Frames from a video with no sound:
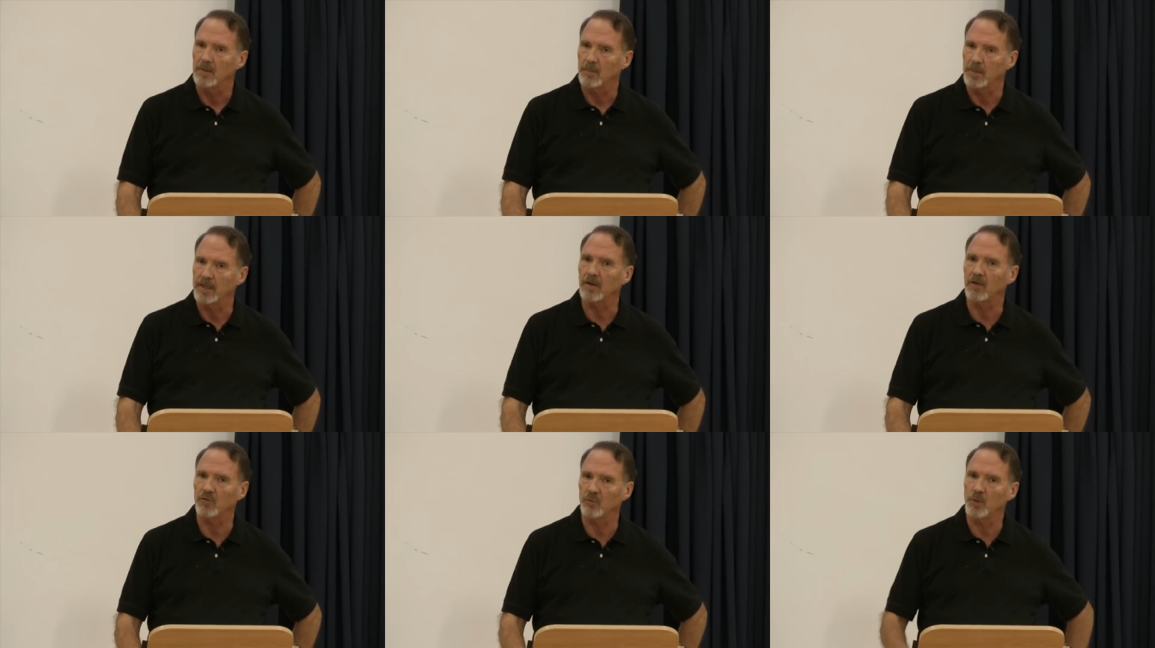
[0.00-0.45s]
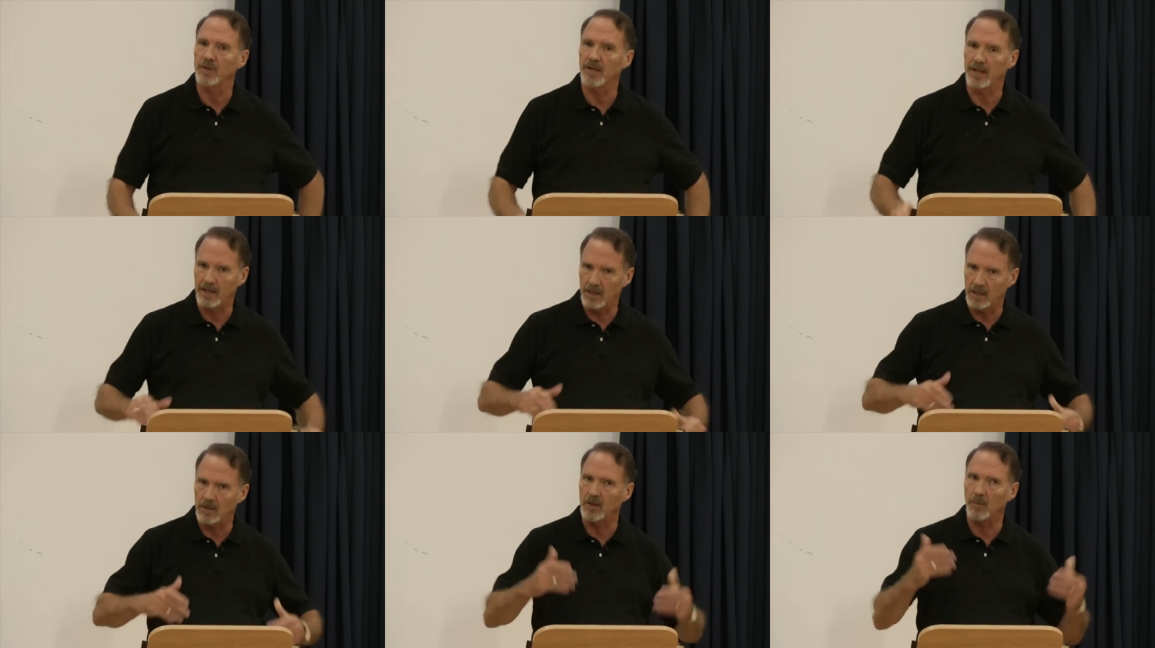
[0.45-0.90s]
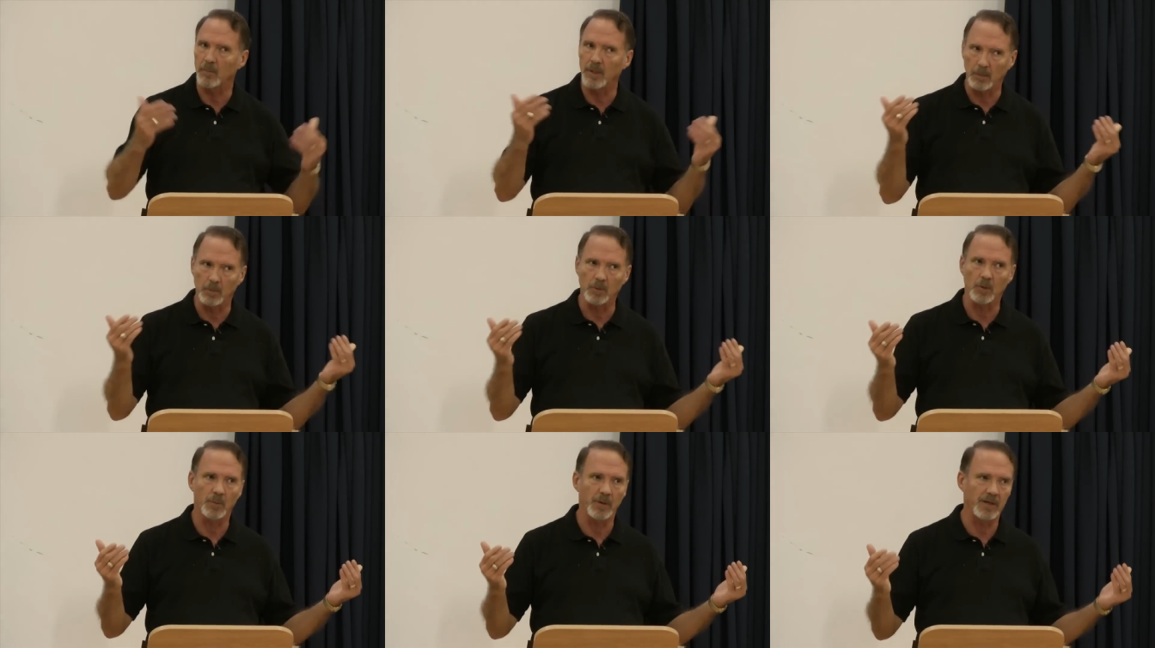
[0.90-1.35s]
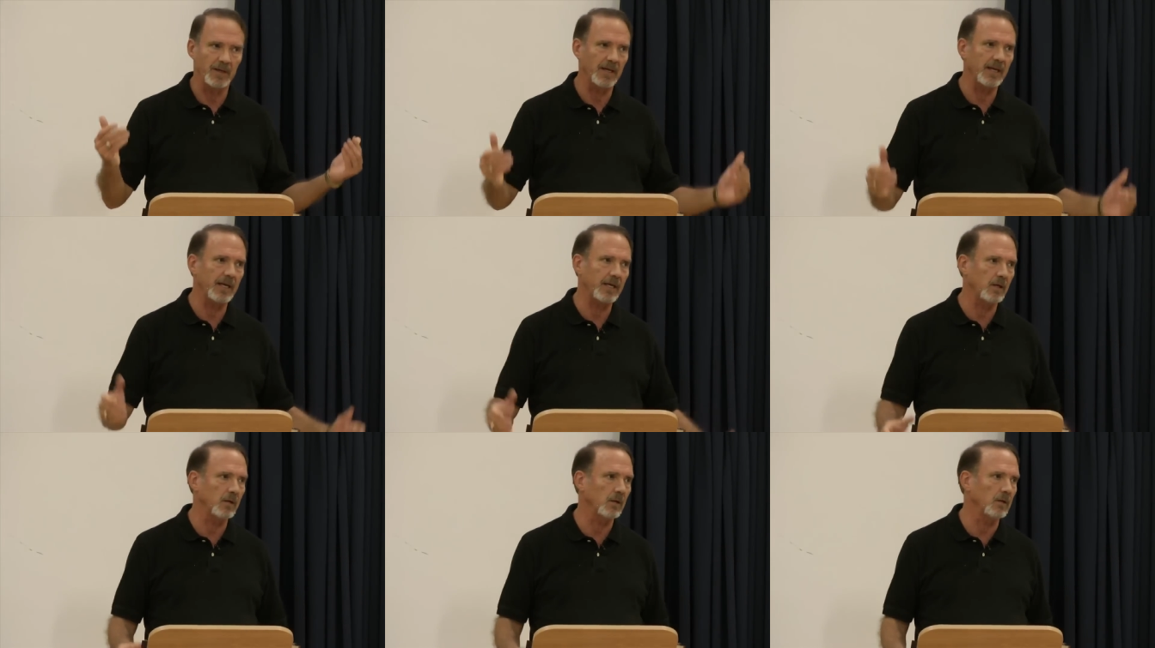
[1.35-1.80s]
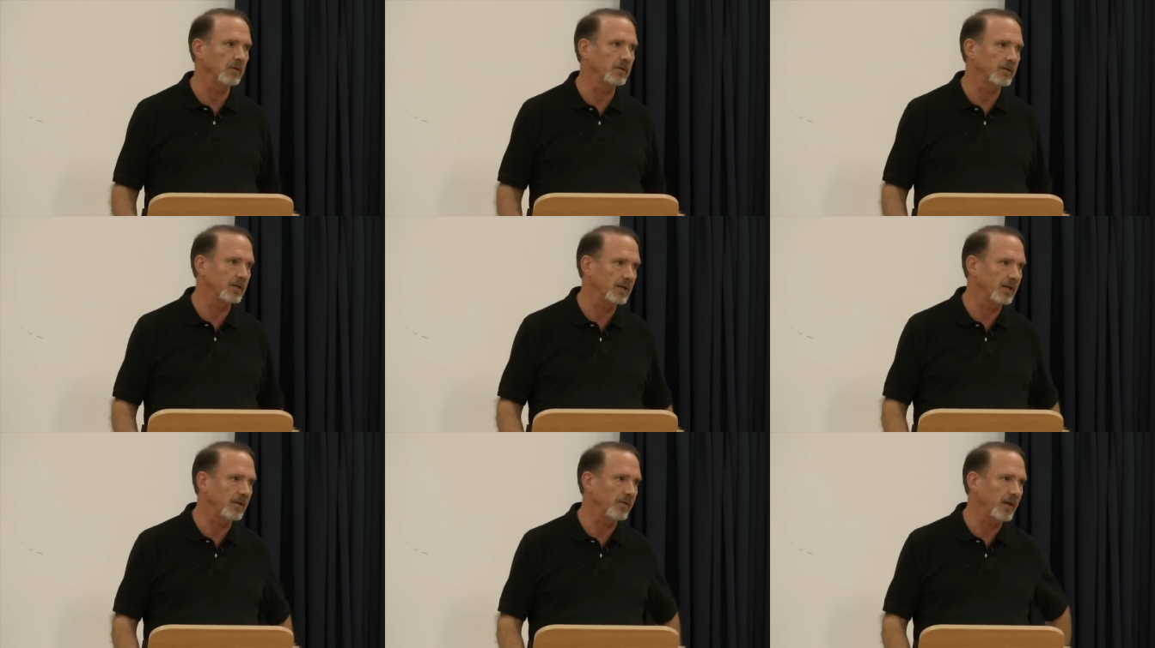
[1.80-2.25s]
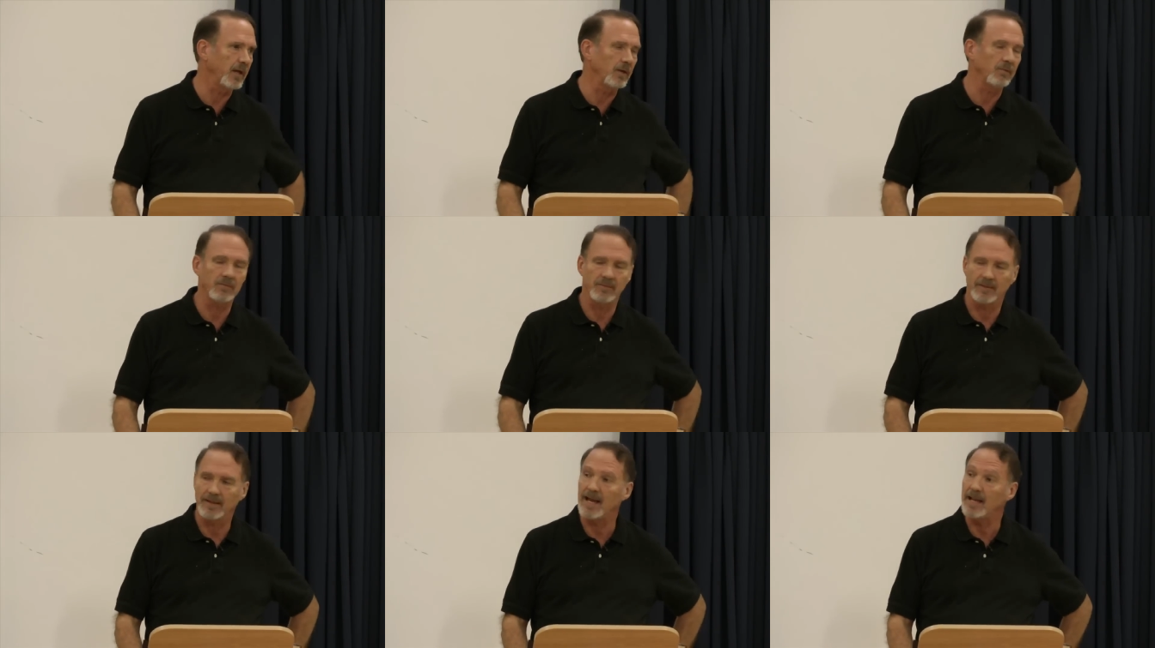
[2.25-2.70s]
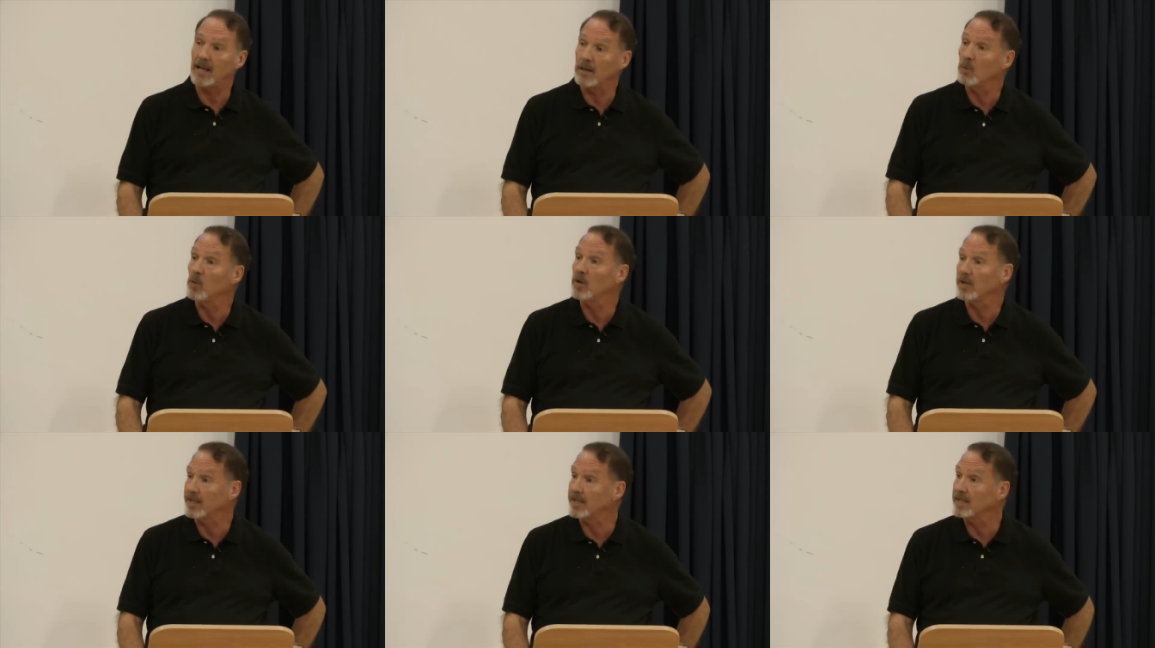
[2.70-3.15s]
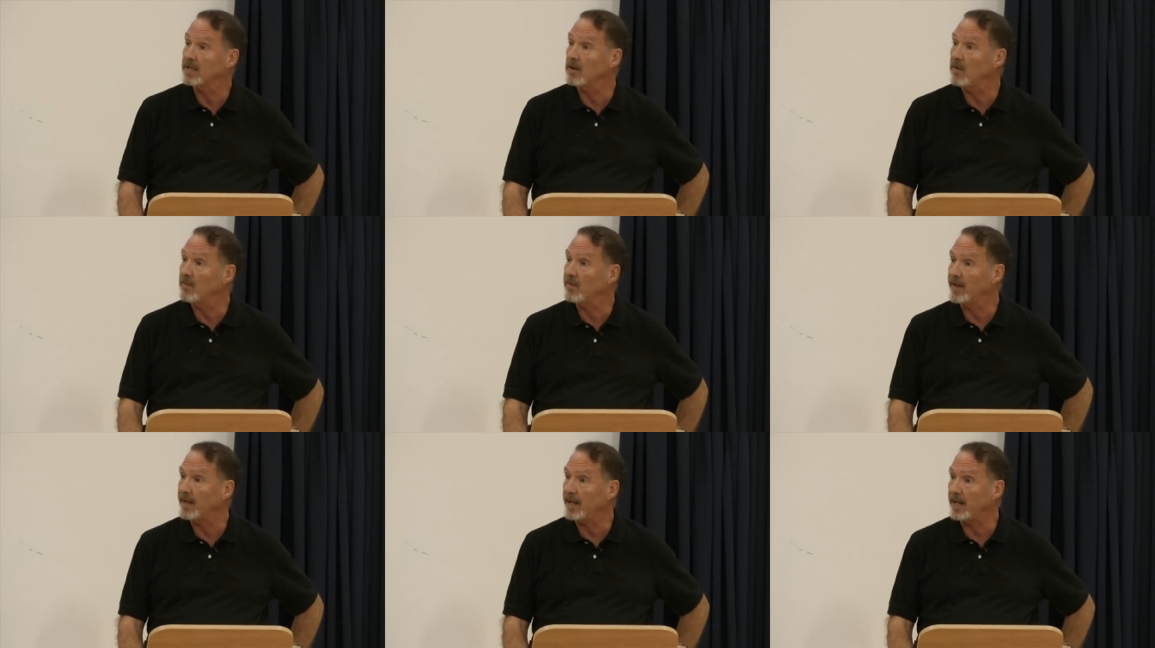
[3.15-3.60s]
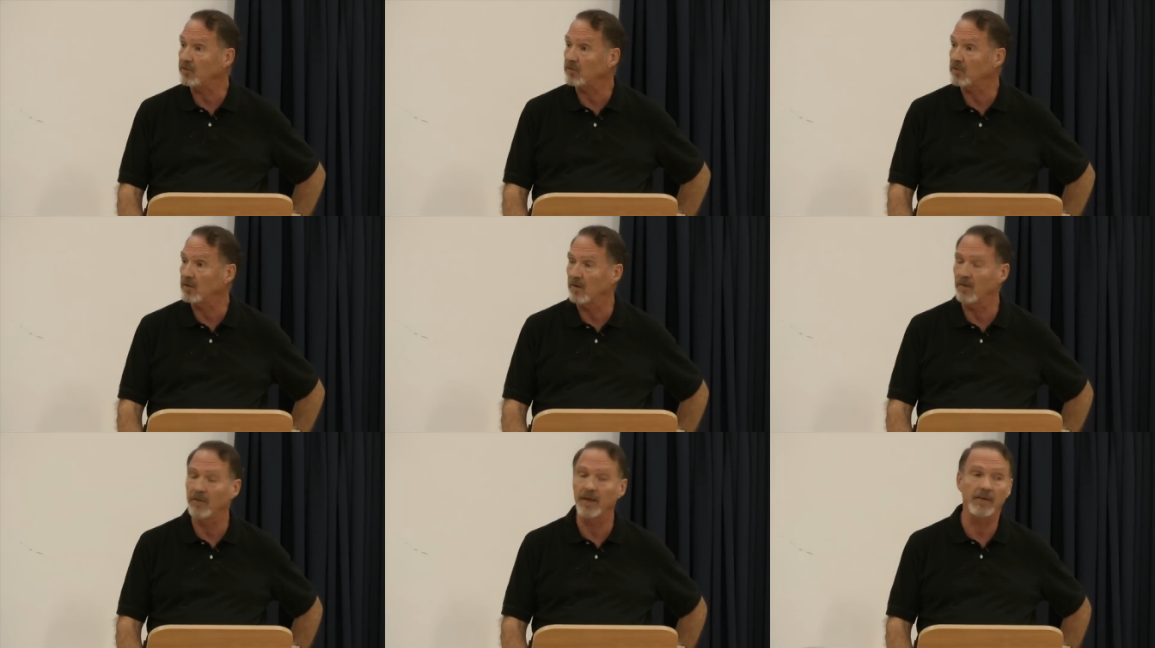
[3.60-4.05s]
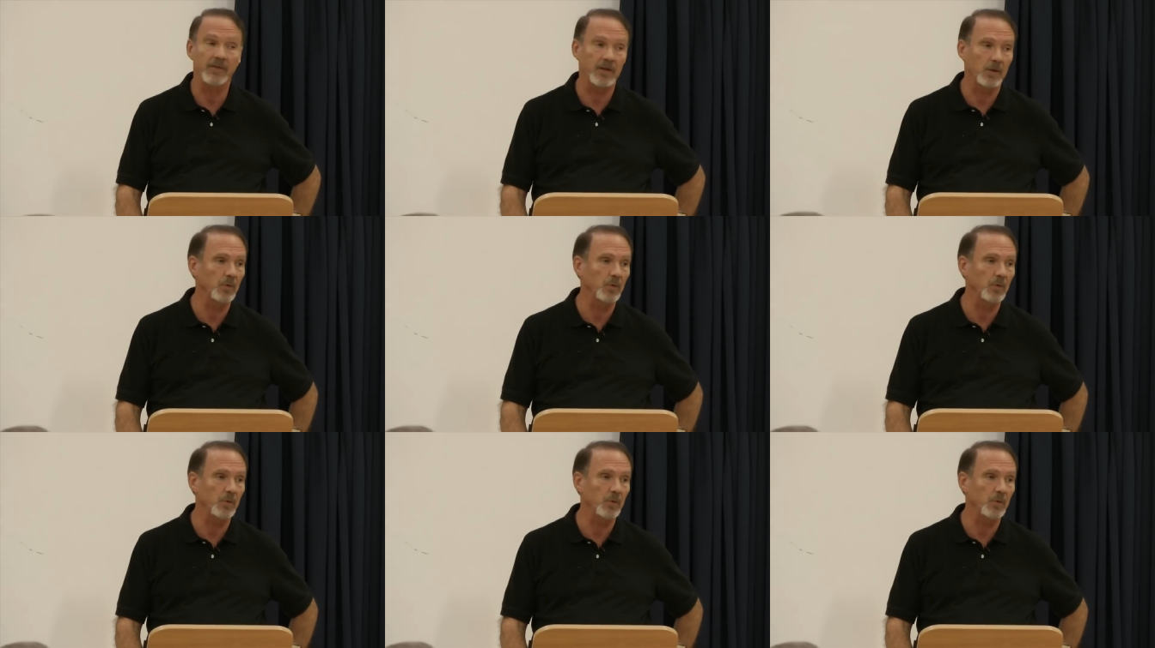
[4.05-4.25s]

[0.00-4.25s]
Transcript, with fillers: Because when they hear that people are being healed, they kind of want to get in on the action of that.